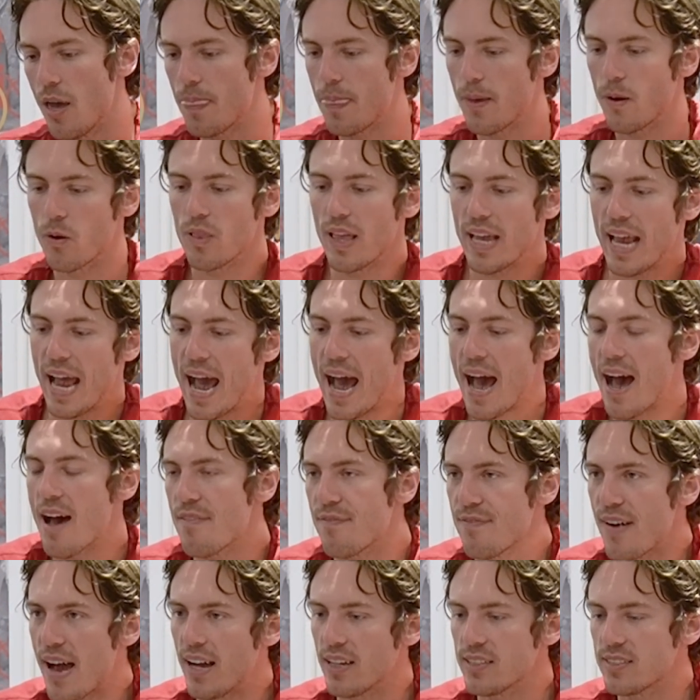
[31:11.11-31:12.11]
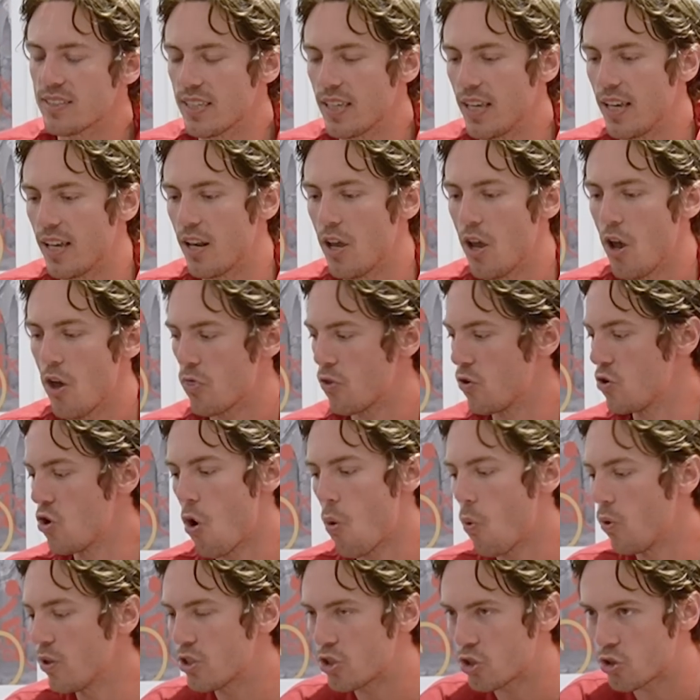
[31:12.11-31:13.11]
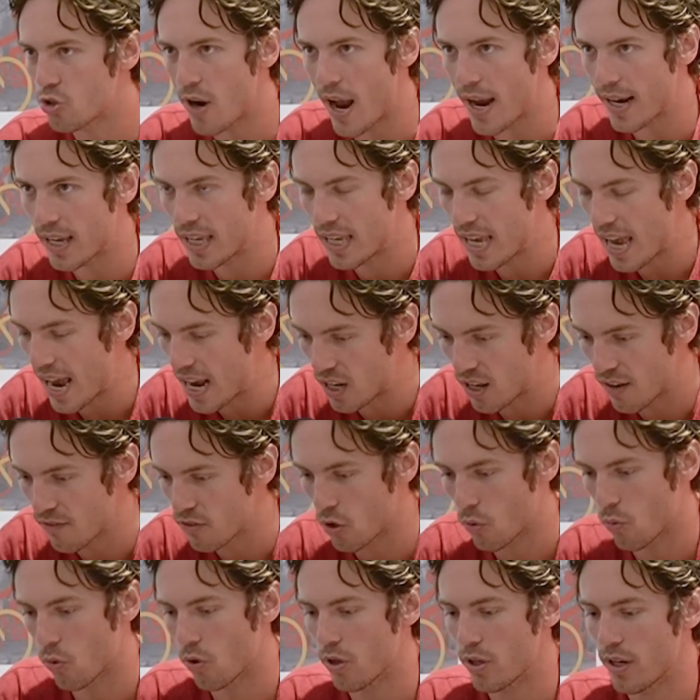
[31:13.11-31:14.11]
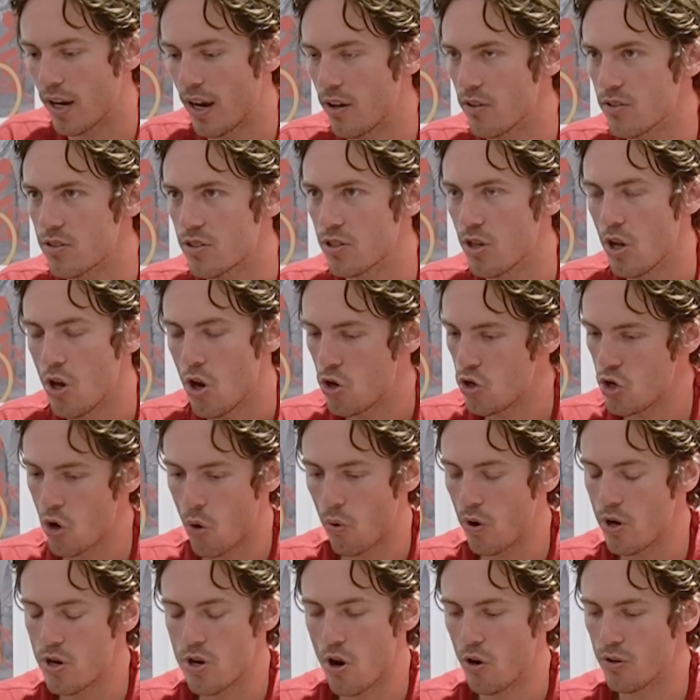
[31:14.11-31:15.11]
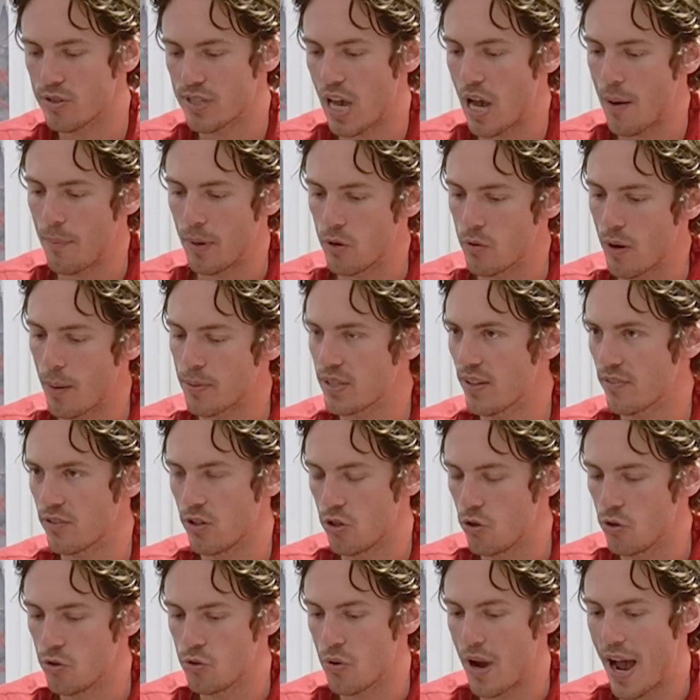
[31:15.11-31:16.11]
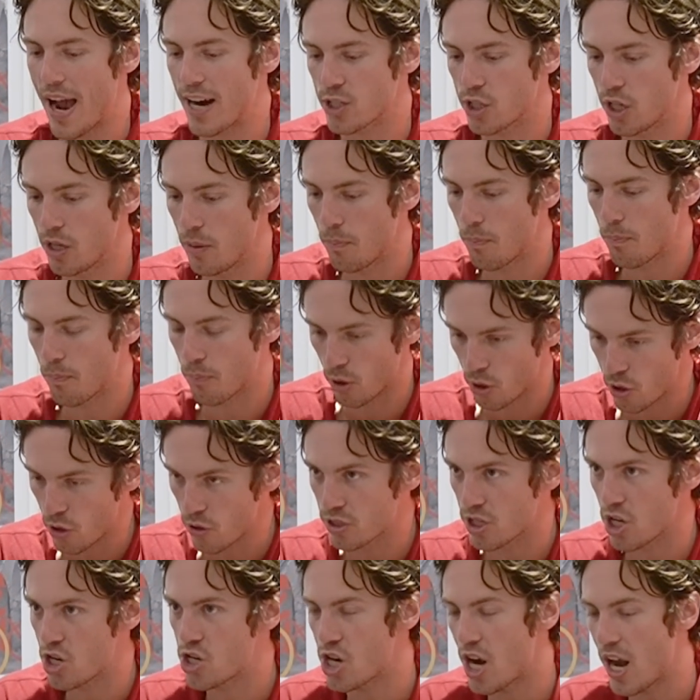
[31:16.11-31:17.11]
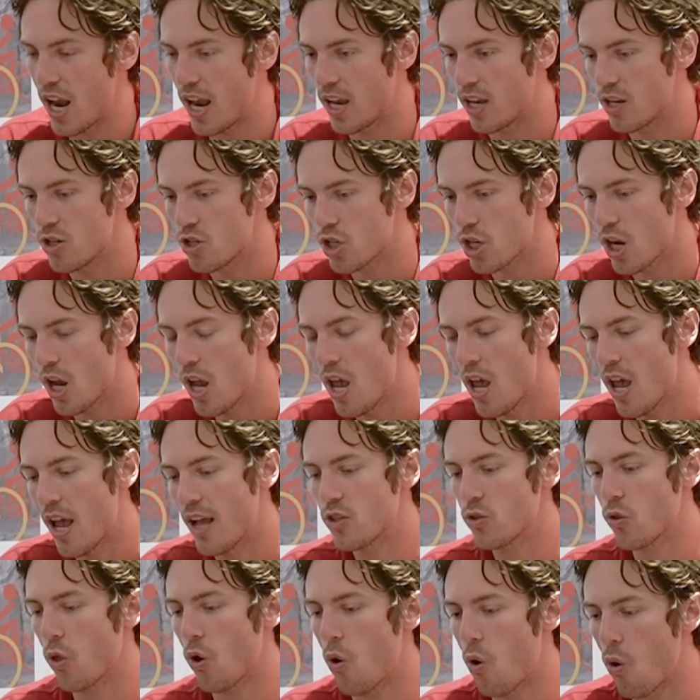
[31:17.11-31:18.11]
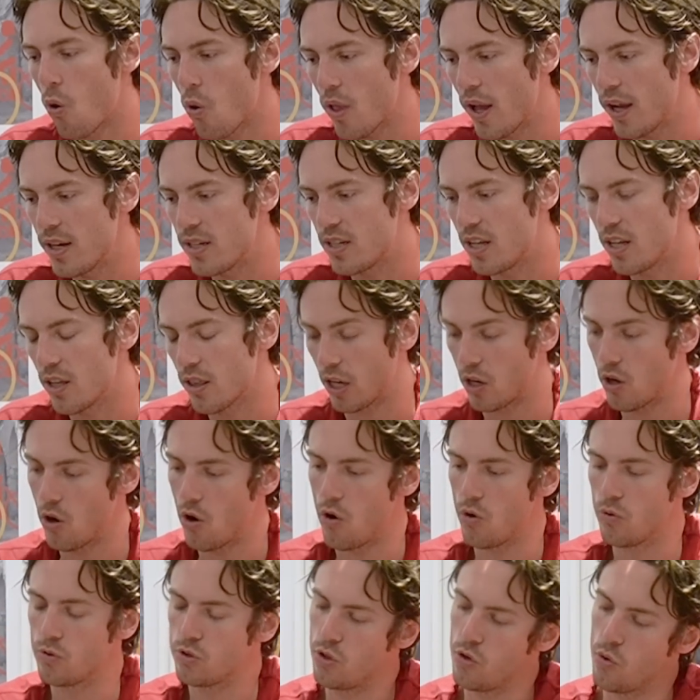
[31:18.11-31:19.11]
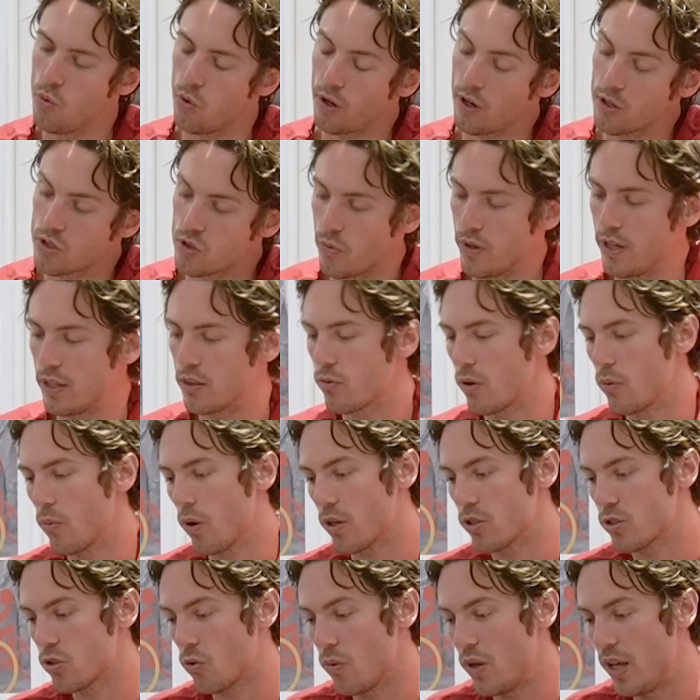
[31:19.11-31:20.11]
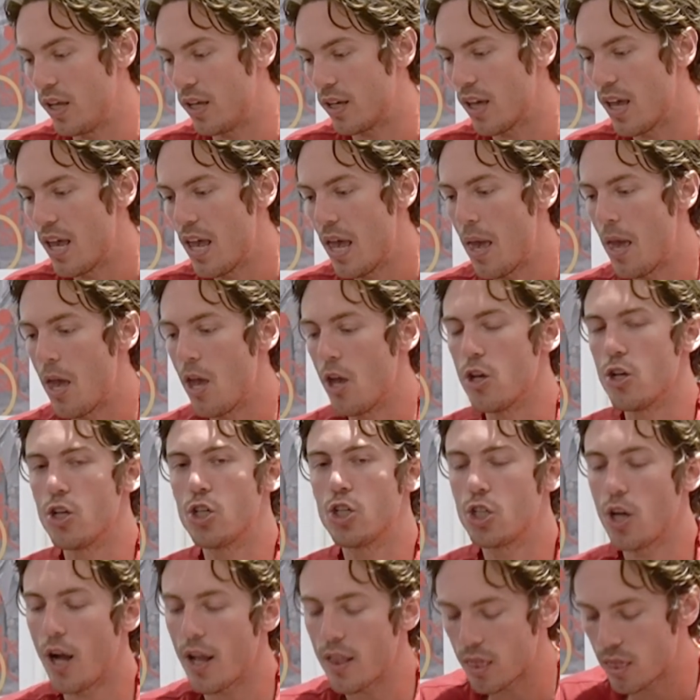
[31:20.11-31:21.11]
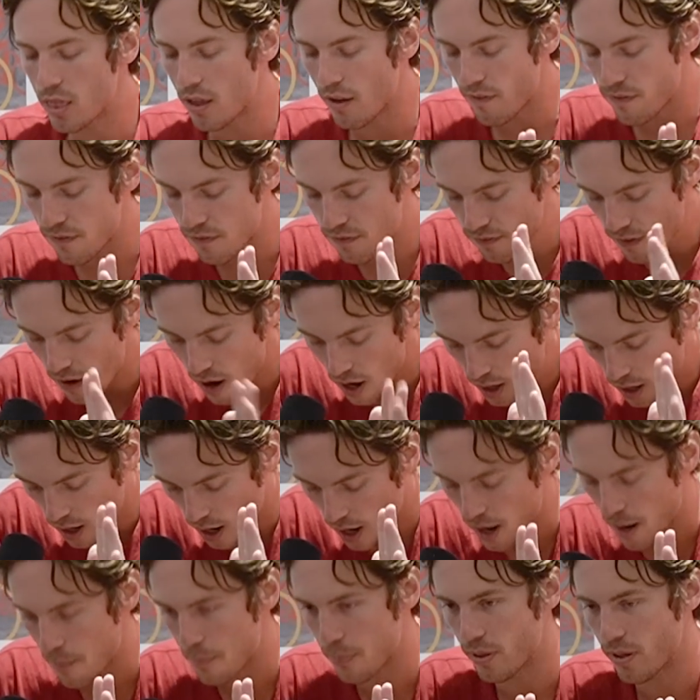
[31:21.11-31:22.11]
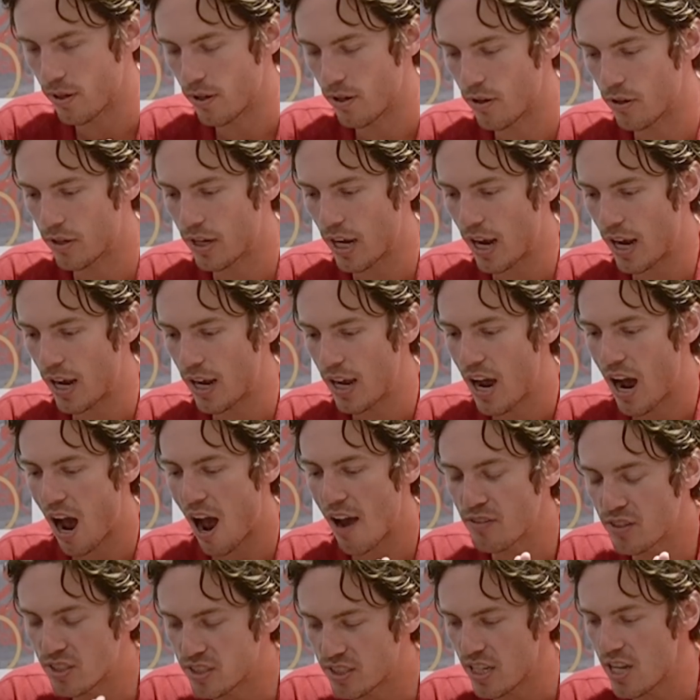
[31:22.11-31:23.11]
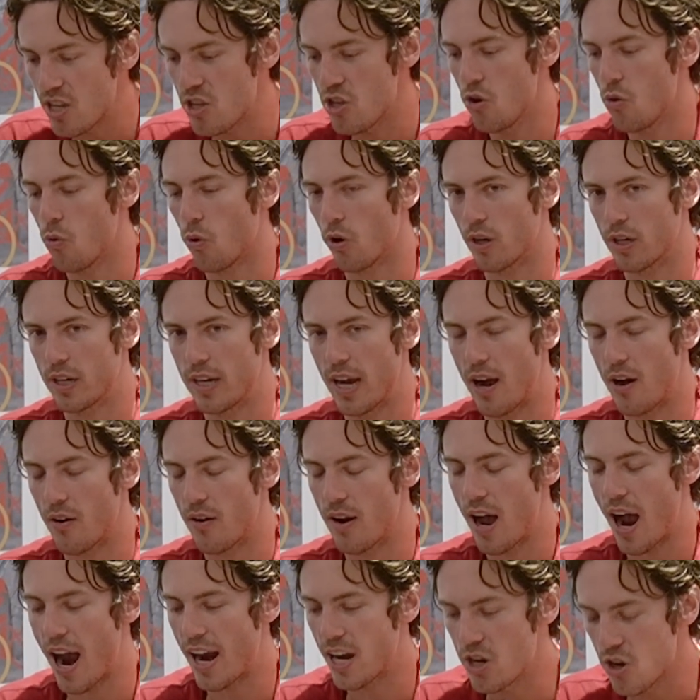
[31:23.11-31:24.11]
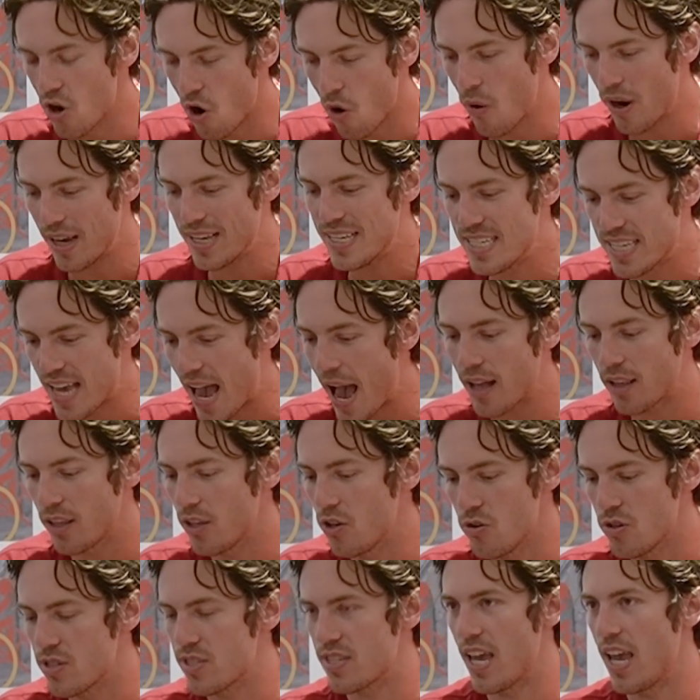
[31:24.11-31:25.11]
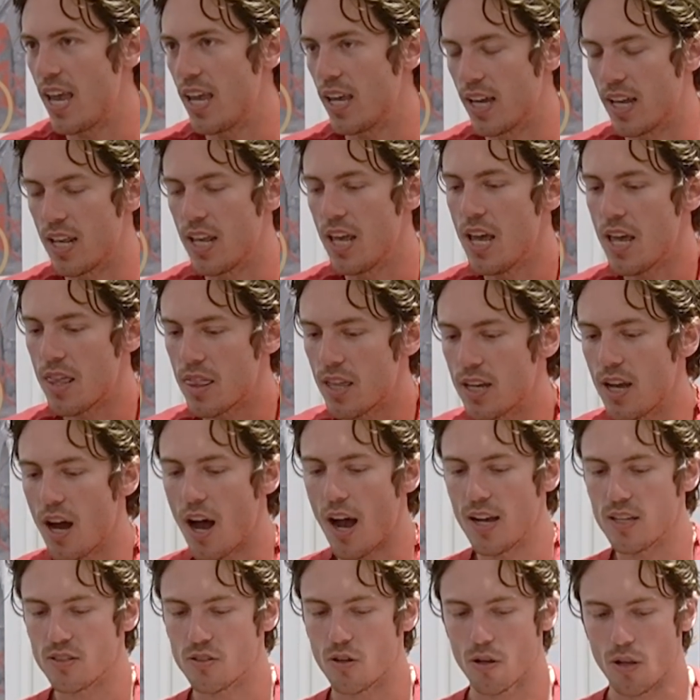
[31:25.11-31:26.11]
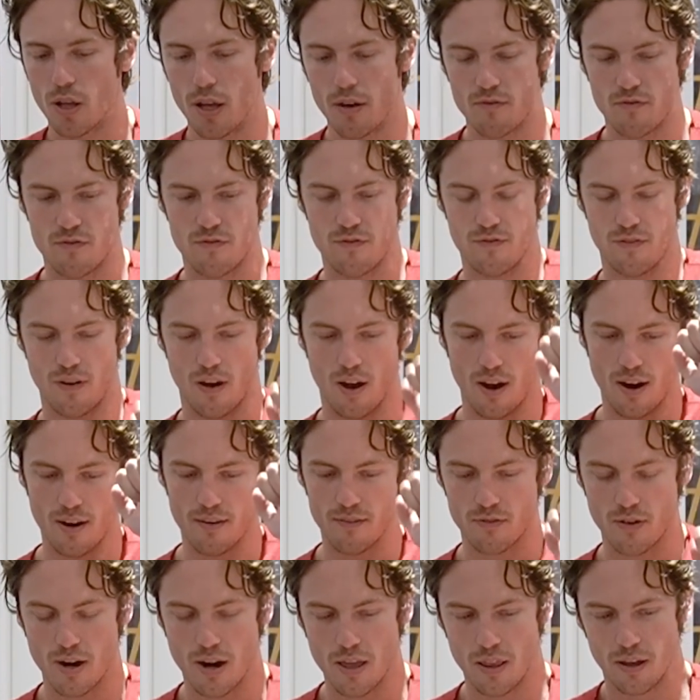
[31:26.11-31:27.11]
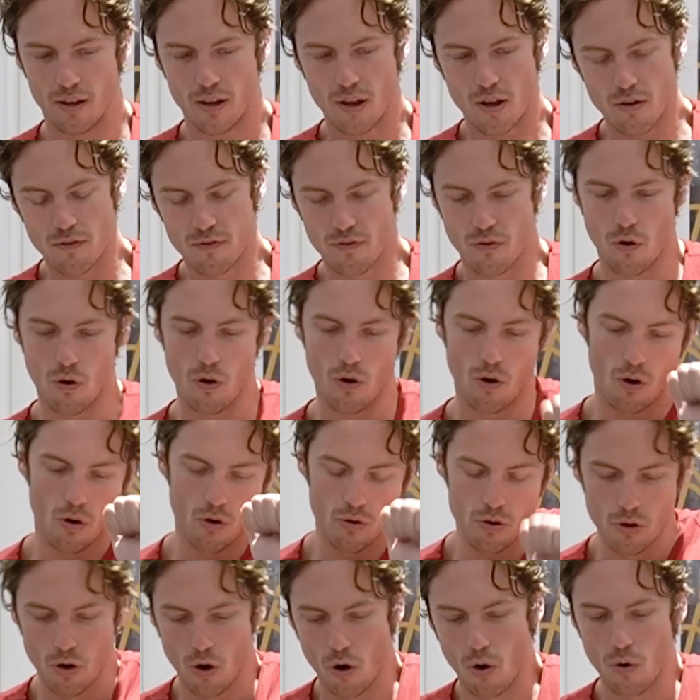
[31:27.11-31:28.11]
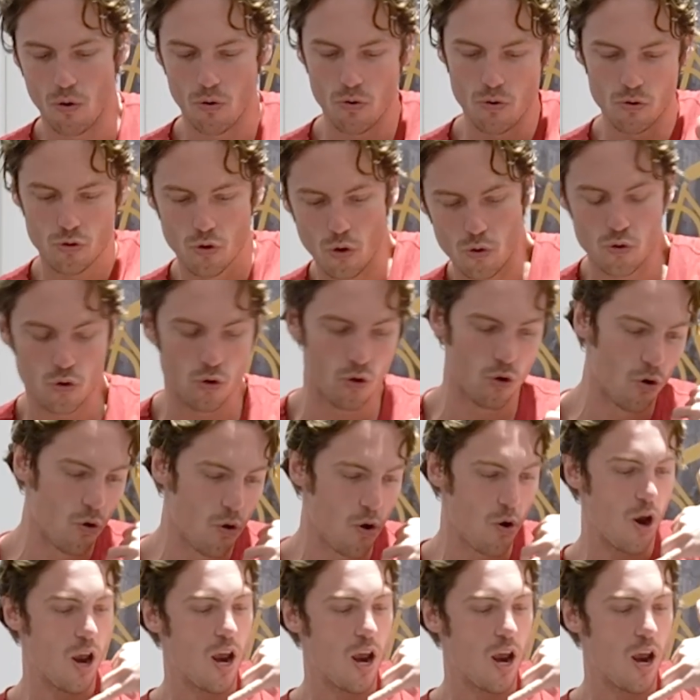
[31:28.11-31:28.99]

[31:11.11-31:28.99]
They're like half assing it. No one's tracking any of the workouts. No one knows how many reps they have to do to actually produce a change. And so the whole idea, like, oh, two workouts a week, three workouts a week, shut the fuck up, okay? I've seen you work out. I know exactly who's saying it. The guys that are like five, like four, you know, do do do.